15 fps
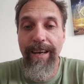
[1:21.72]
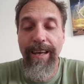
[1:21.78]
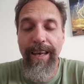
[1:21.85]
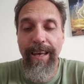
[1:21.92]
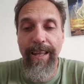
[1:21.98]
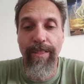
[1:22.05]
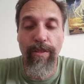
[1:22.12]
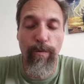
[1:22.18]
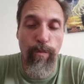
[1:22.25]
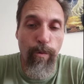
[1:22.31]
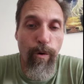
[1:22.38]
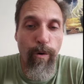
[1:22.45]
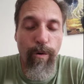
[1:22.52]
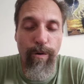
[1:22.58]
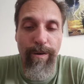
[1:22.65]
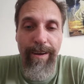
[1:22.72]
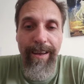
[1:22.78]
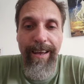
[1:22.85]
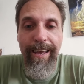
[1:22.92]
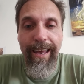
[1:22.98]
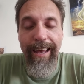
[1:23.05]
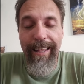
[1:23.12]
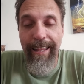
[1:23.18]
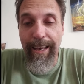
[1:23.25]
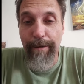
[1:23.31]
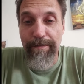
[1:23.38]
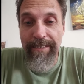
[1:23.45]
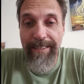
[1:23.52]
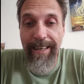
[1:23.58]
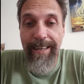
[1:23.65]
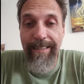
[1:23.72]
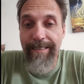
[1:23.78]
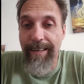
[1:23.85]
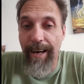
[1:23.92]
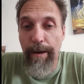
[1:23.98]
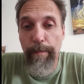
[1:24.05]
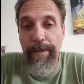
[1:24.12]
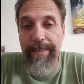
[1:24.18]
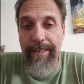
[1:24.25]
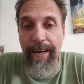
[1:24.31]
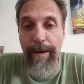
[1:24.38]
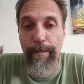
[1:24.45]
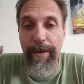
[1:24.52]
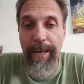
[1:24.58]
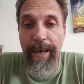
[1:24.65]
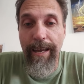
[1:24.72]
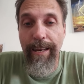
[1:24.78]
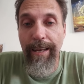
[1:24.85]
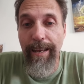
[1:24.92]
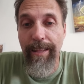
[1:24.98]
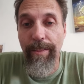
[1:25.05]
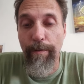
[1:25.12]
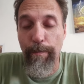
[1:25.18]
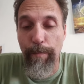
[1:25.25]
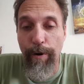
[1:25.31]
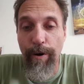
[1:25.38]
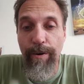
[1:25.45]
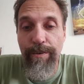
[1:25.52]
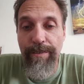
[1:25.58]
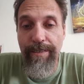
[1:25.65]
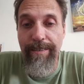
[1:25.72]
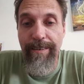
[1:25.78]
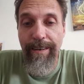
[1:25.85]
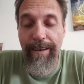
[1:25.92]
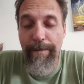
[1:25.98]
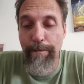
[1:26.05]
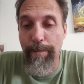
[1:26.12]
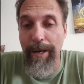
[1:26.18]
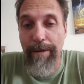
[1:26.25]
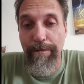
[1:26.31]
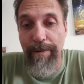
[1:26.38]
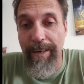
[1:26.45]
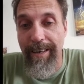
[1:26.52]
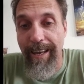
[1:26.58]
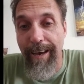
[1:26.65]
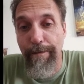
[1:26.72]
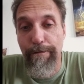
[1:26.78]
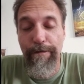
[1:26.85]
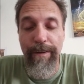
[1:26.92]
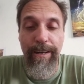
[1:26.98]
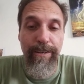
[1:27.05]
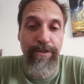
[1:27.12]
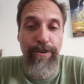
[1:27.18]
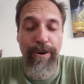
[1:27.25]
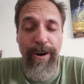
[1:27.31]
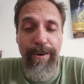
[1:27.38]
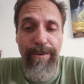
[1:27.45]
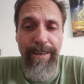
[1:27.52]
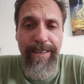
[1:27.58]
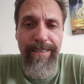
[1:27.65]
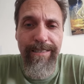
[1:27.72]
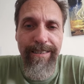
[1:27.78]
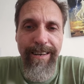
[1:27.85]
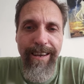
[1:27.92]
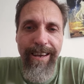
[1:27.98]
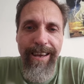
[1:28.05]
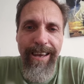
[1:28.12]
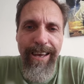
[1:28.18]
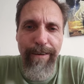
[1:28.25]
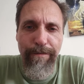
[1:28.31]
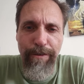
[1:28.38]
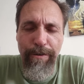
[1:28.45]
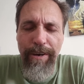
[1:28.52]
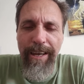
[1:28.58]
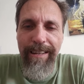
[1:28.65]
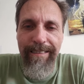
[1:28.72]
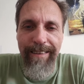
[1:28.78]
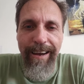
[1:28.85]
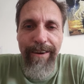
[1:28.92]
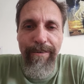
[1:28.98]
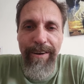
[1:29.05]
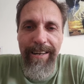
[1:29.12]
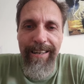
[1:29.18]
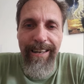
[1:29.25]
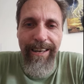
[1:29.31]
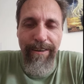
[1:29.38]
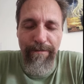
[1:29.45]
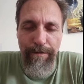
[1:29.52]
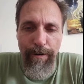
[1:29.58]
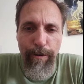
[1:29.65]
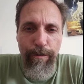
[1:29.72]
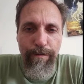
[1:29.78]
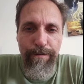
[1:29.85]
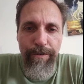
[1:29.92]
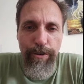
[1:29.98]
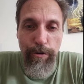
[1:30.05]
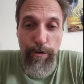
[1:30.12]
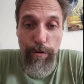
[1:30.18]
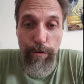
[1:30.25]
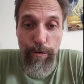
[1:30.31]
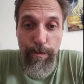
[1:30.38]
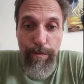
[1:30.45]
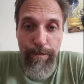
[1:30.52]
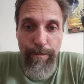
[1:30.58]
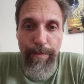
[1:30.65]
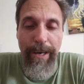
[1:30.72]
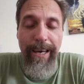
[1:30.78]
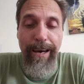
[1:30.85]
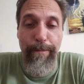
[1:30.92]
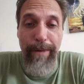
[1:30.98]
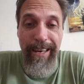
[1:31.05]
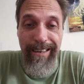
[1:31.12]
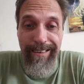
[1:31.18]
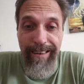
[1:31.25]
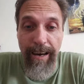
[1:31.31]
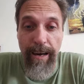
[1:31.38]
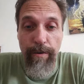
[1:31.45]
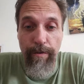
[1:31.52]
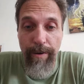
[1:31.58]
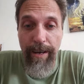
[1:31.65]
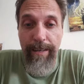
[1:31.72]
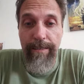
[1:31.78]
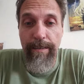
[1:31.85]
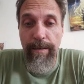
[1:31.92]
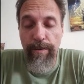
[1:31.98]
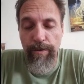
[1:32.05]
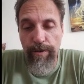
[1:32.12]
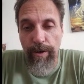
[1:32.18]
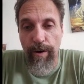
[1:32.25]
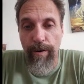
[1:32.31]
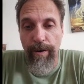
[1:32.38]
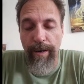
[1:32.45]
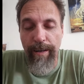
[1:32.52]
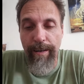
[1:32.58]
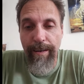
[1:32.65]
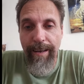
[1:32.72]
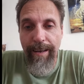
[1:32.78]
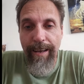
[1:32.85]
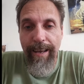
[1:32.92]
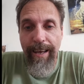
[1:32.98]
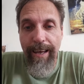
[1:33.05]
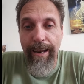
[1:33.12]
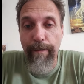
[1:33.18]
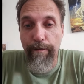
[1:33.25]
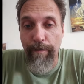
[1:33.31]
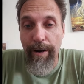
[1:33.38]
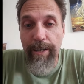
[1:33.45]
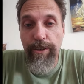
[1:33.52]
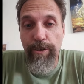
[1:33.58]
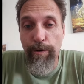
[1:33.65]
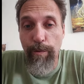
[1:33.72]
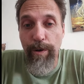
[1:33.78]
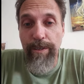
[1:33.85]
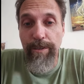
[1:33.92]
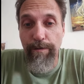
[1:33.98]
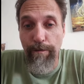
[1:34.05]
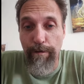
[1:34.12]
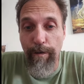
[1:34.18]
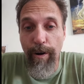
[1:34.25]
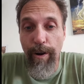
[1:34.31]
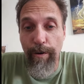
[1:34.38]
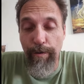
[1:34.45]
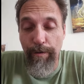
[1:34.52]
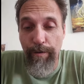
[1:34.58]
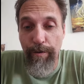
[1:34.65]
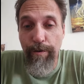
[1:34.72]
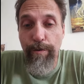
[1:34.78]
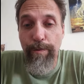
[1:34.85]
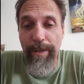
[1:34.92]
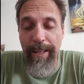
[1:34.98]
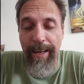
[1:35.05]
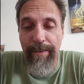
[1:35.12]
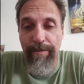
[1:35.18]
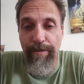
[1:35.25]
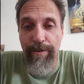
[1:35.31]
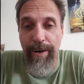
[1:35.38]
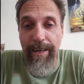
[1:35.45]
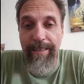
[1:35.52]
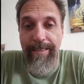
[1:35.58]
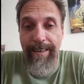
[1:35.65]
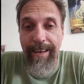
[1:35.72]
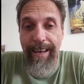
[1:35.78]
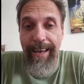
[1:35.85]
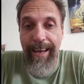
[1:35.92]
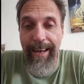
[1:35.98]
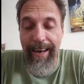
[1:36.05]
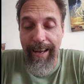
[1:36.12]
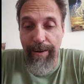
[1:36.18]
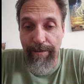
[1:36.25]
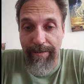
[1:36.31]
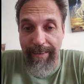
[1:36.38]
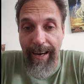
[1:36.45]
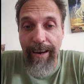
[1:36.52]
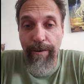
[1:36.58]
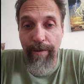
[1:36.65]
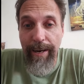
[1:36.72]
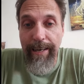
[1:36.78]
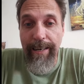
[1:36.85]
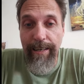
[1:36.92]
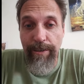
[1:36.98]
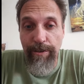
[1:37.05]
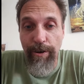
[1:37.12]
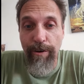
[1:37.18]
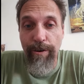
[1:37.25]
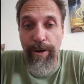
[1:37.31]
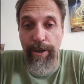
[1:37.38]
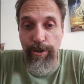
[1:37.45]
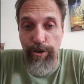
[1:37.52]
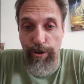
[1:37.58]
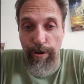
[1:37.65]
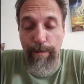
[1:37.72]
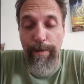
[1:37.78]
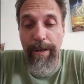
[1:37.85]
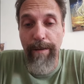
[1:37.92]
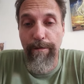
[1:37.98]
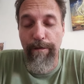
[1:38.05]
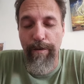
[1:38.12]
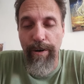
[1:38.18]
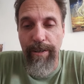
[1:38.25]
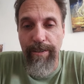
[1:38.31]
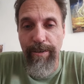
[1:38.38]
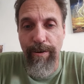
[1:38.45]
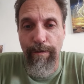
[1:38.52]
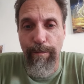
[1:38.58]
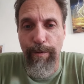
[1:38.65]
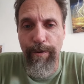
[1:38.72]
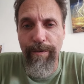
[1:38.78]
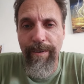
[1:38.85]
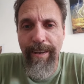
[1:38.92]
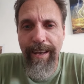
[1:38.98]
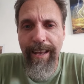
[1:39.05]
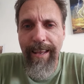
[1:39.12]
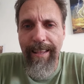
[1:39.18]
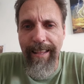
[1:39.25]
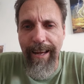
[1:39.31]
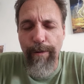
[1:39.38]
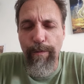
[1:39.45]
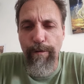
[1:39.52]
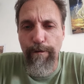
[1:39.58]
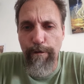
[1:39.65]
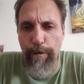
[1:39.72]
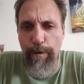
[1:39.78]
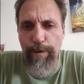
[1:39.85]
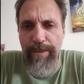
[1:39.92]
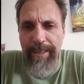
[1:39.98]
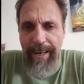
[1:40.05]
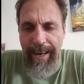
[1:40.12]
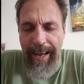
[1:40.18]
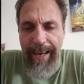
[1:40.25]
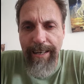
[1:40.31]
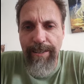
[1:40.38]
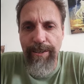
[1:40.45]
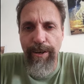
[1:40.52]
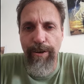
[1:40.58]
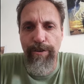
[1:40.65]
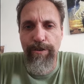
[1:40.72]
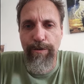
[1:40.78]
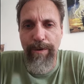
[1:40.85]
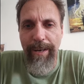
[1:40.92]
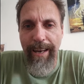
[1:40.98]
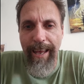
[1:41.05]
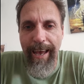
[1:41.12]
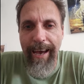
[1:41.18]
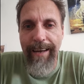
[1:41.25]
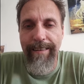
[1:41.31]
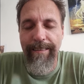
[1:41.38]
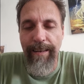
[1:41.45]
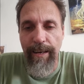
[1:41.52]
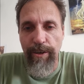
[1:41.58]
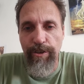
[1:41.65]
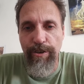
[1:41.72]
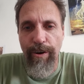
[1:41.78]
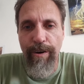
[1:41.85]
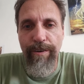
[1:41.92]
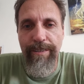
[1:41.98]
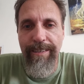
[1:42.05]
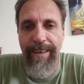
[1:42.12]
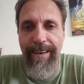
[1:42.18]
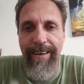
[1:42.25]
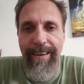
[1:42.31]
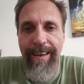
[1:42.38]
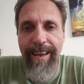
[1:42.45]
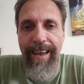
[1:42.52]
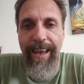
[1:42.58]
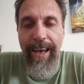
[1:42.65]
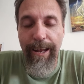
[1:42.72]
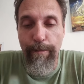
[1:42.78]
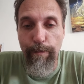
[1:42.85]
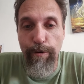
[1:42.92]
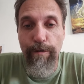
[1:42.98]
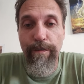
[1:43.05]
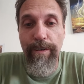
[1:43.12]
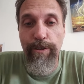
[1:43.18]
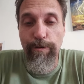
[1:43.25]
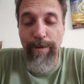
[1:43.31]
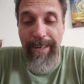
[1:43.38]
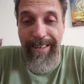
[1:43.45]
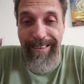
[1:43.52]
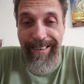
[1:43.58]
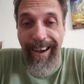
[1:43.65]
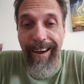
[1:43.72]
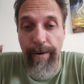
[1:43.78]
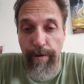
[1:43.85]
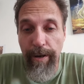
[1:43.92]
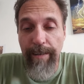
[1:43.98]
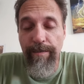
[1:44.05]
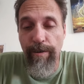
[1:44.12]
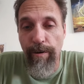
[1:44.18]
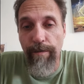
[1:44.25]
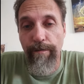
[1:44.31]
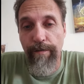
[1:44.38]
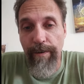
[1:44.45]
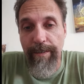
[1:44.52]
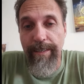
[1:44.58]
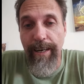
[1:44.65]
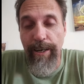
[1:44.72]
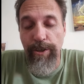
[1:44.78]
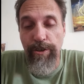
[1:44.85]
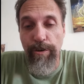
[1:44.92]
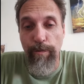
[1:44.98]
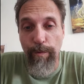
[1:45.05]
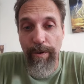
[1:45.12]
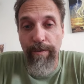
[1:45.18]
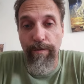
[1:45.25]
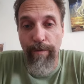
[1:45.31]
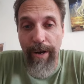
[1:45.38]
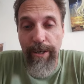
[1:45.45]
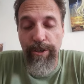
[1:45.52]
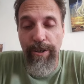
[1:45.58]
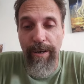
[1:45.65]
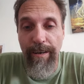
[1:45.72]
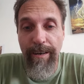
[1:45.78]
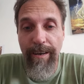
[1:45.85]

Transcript: in the war. And they have said time and time again in the past, Medvedev and his cronies, if you get directly involved, you become a direct target. And if Russia was to follow through with that threat and now directly target Germany, for example, that would force NATO to enact their charter and move into a direct confrontation with Russia,